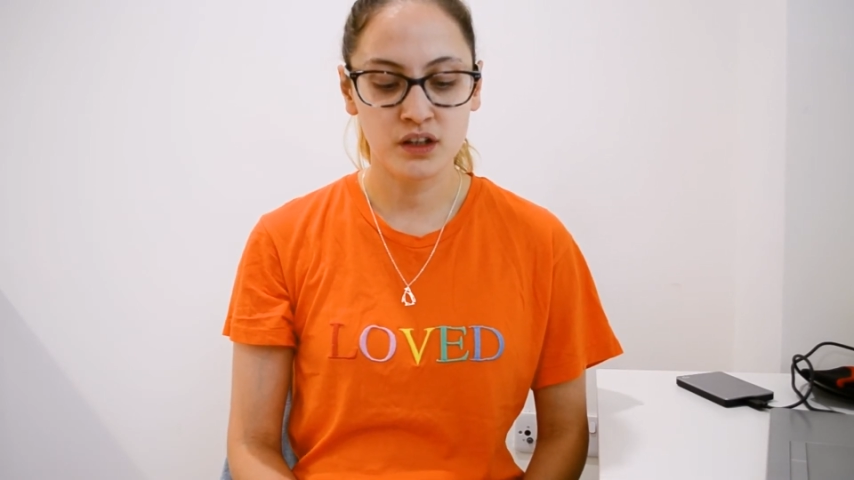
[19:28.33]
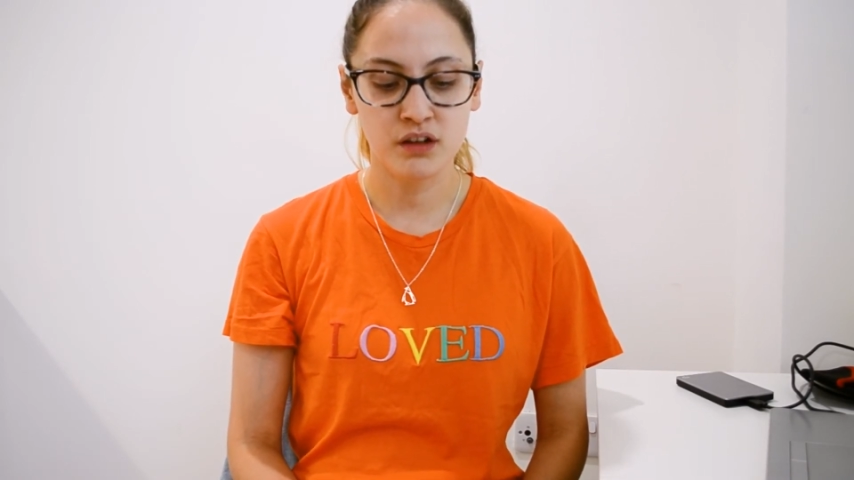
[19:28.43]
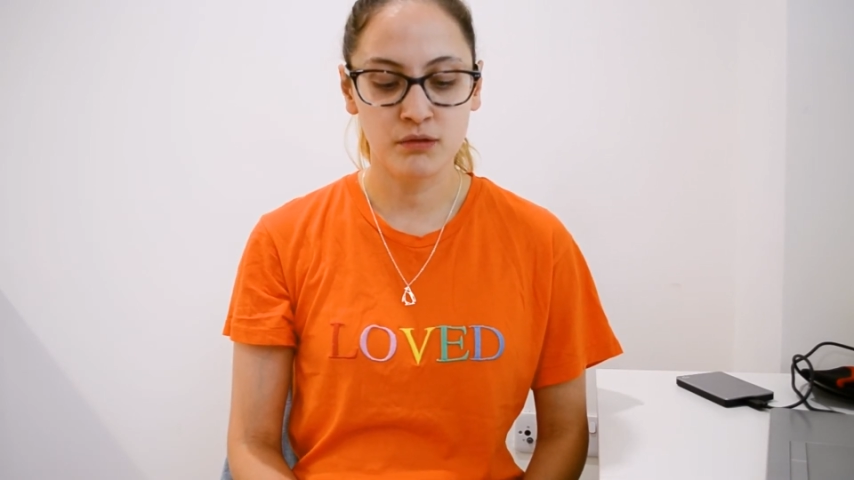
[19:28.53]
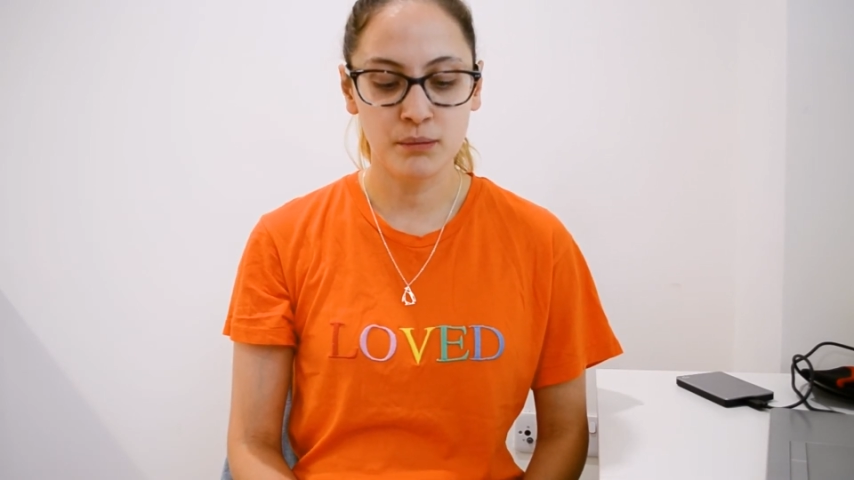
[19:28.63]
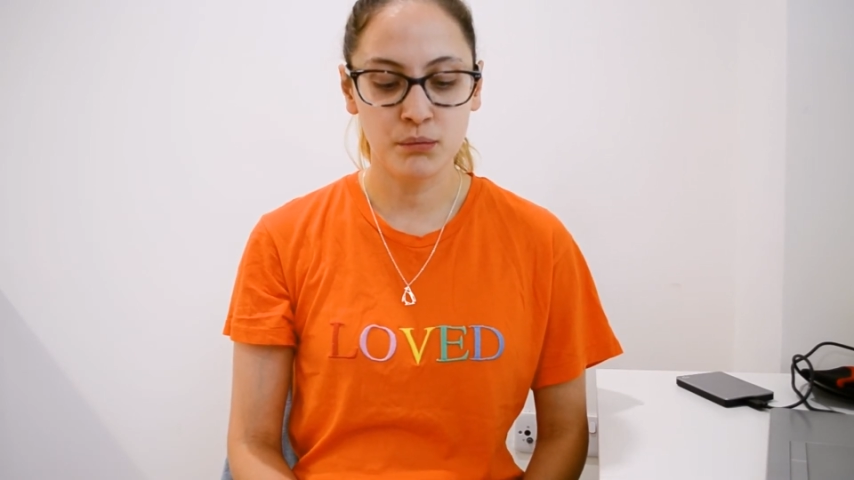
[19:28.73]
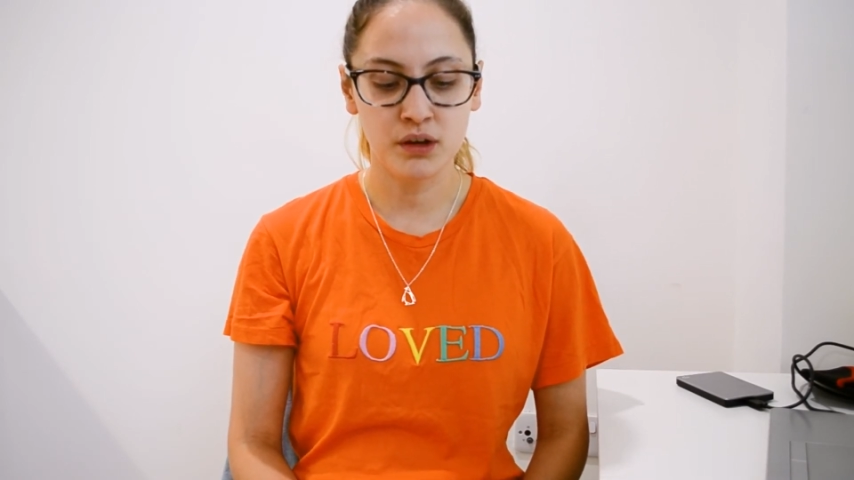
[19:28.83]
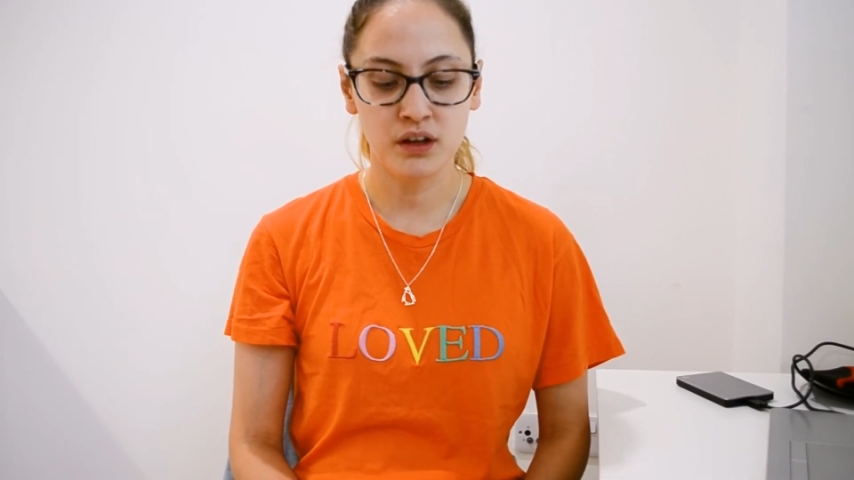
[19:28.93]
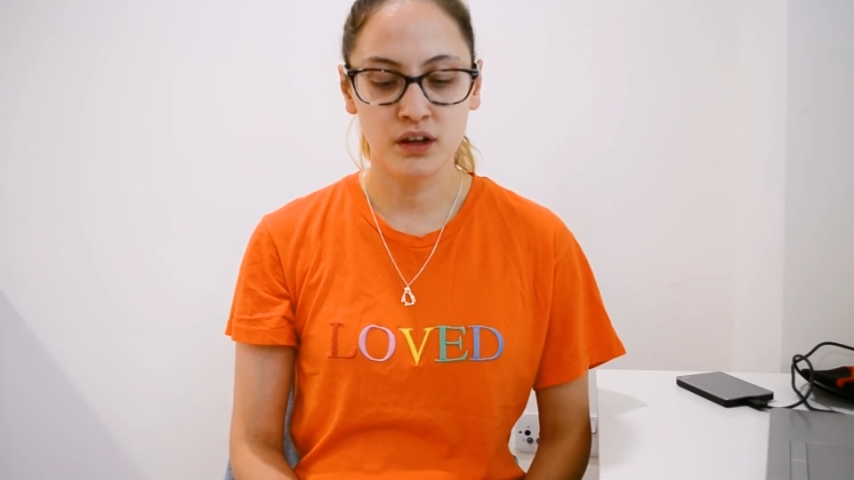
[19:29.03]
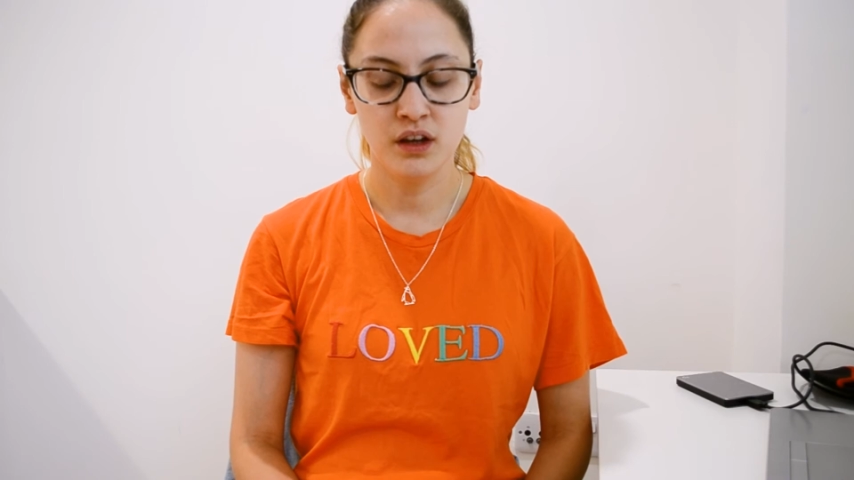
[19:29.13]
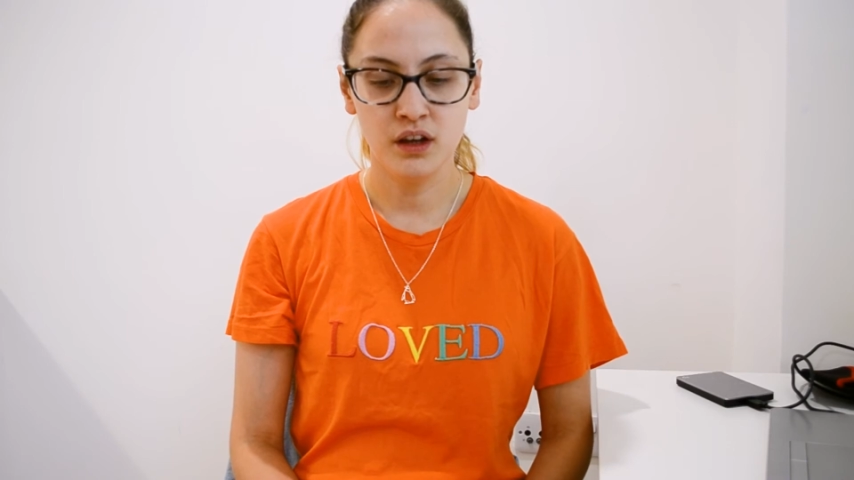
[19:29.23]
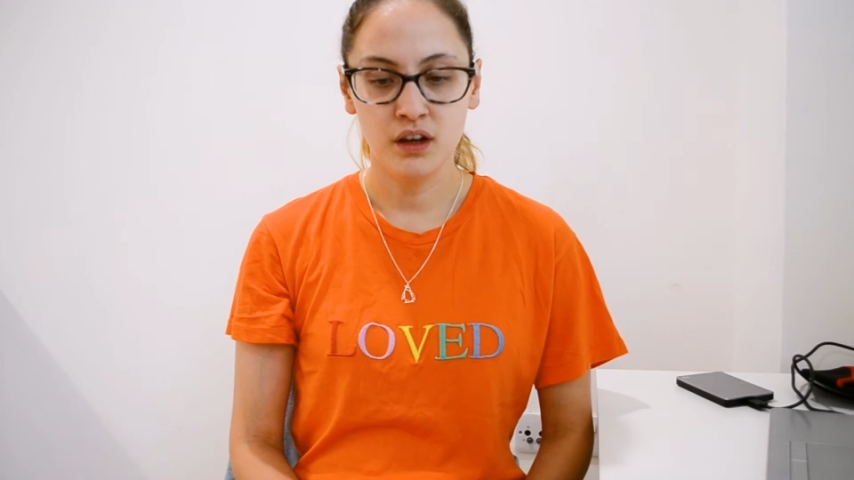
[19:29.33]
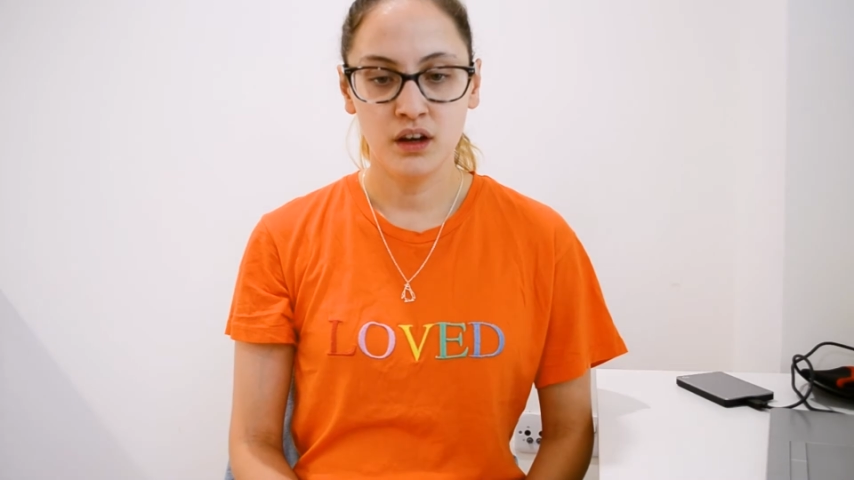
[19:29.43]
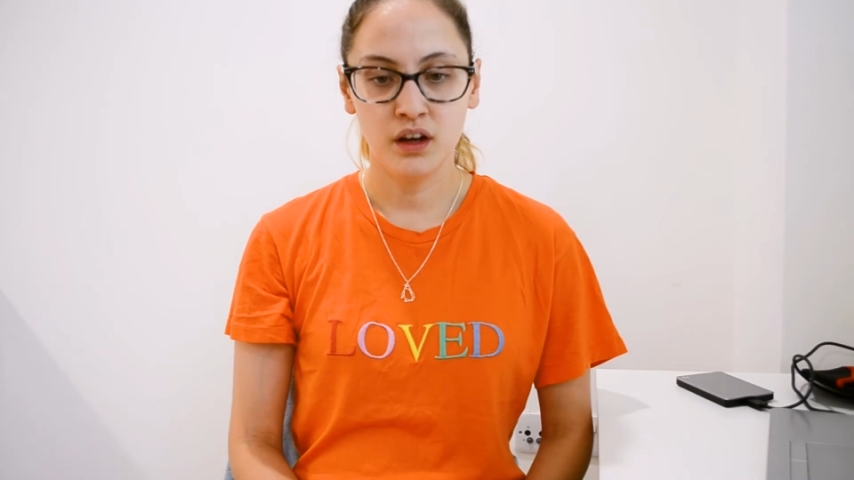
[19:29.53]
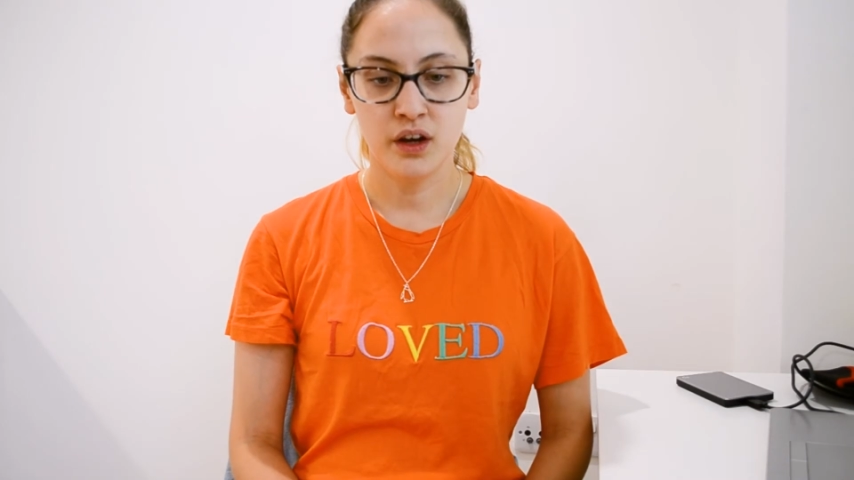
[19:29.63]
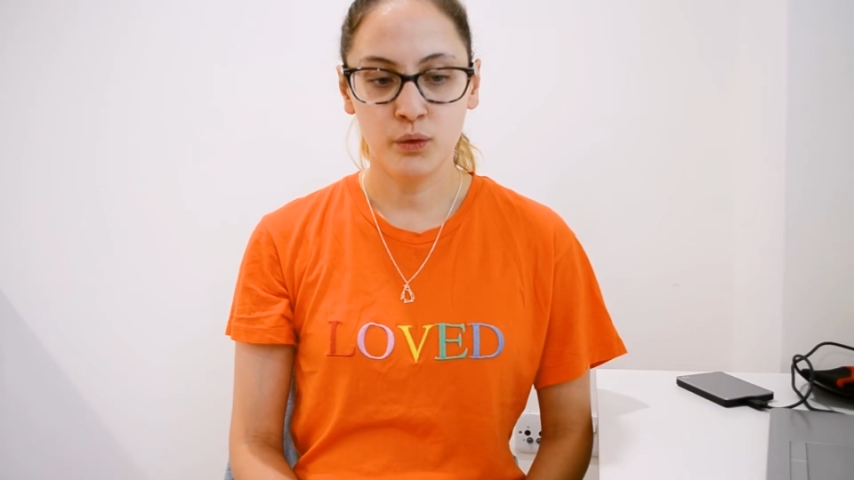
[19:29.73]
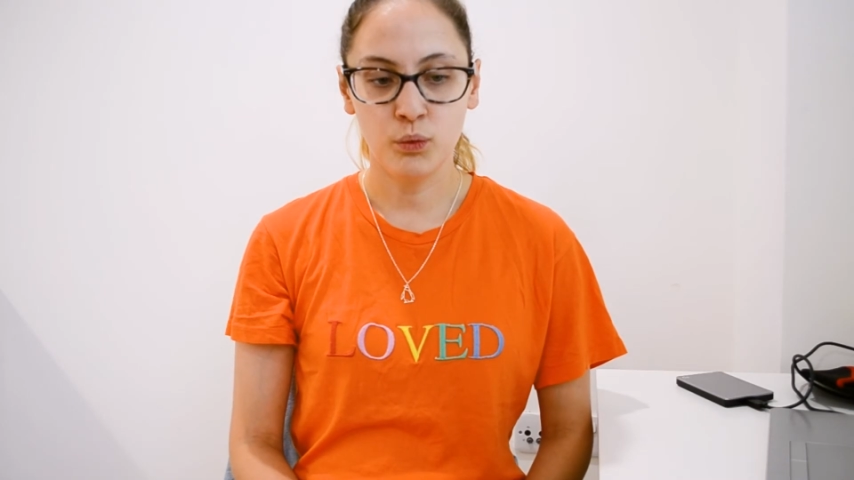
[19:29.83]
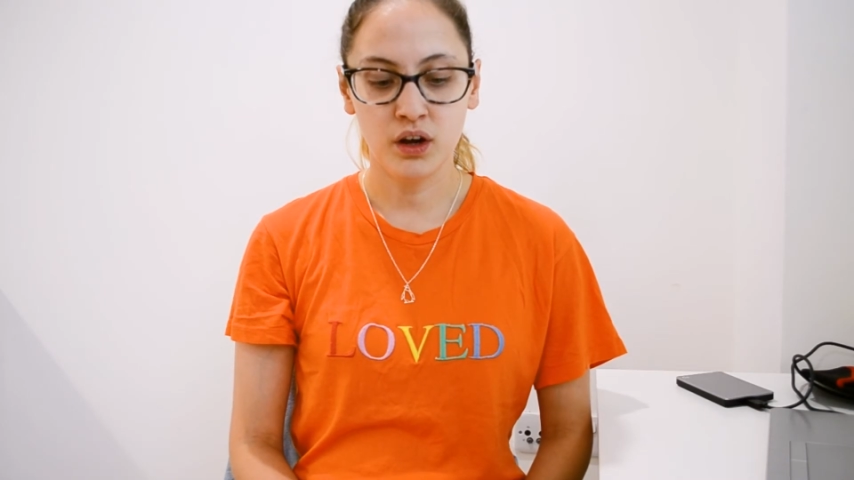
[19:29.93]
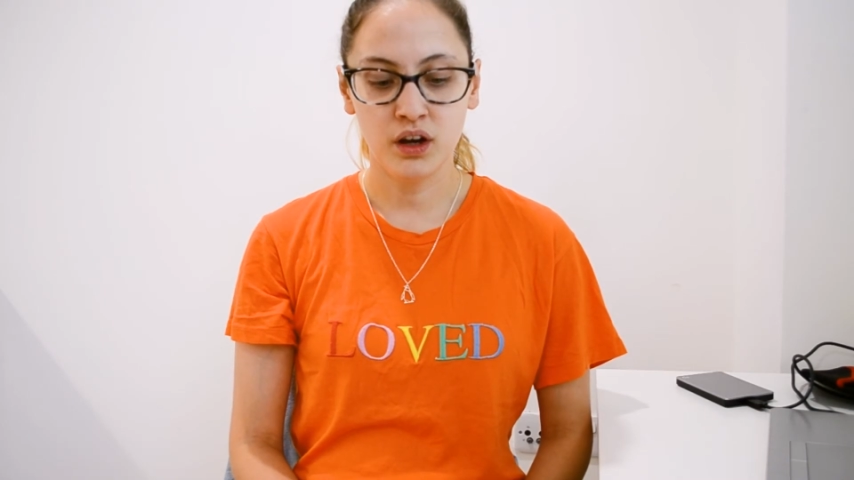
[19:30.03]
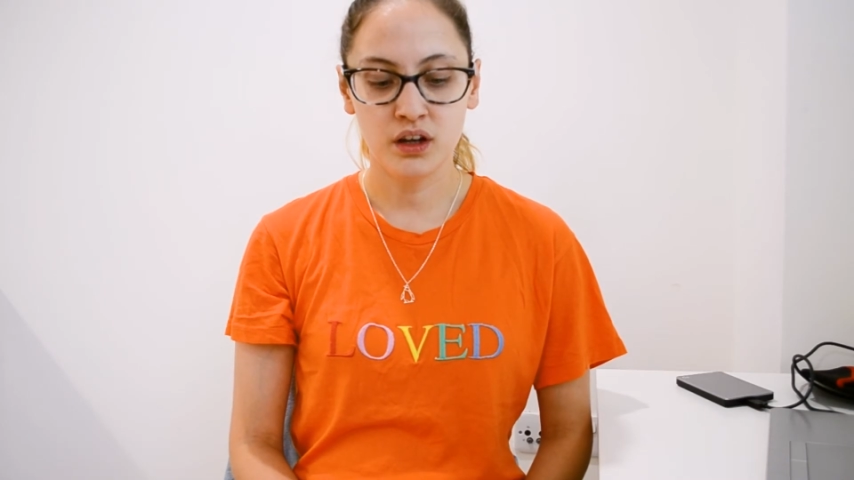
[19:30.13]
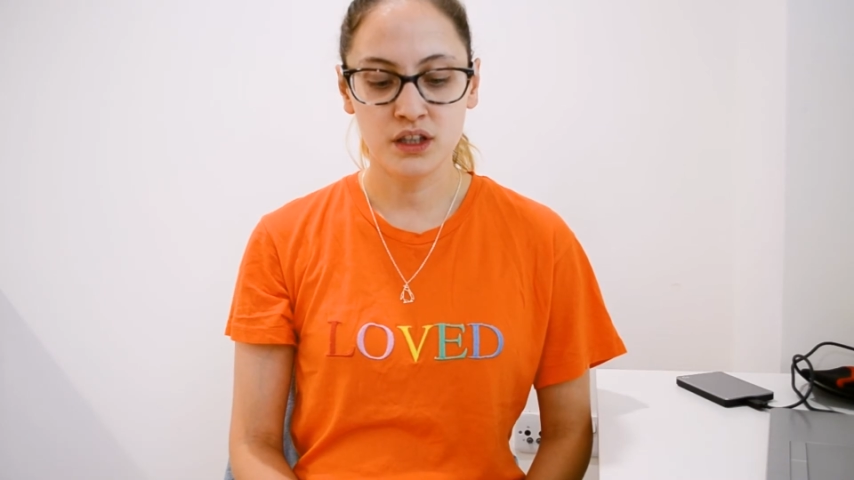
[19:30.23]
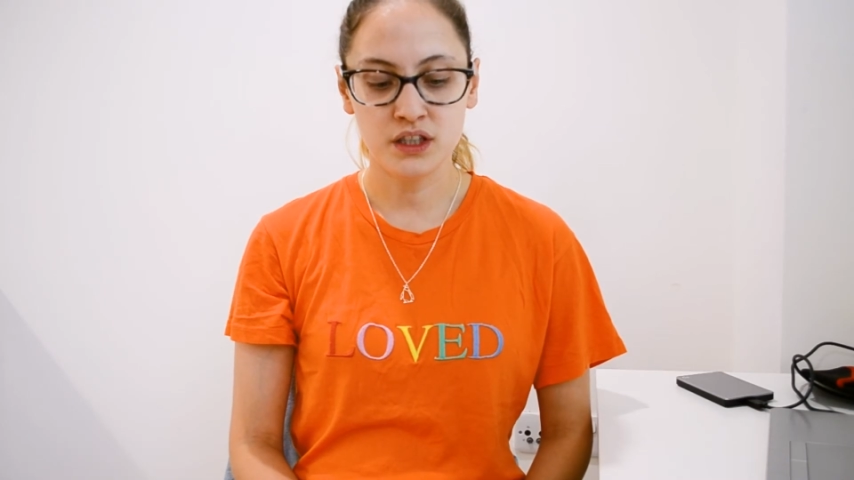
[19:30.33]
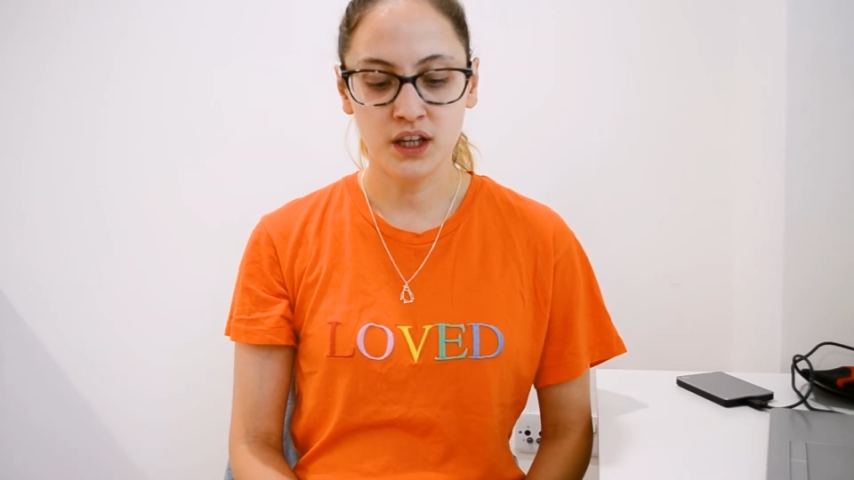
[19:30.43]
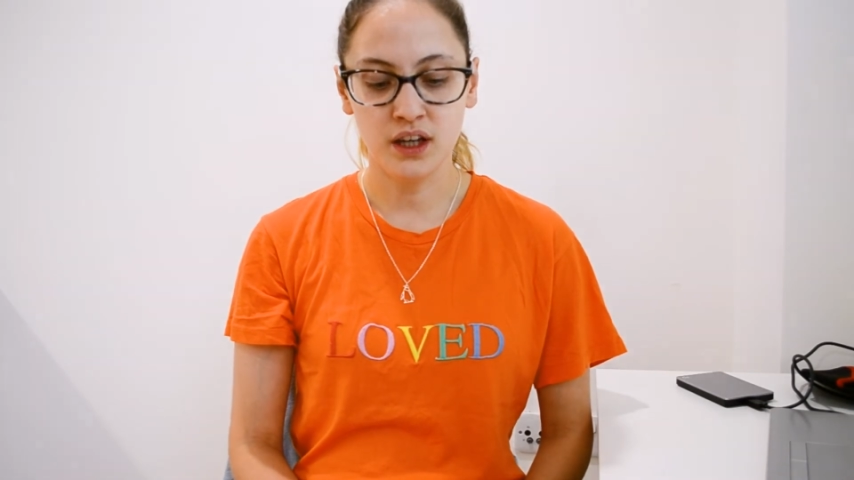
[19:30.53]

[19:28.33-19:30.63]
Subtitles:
I remember I worked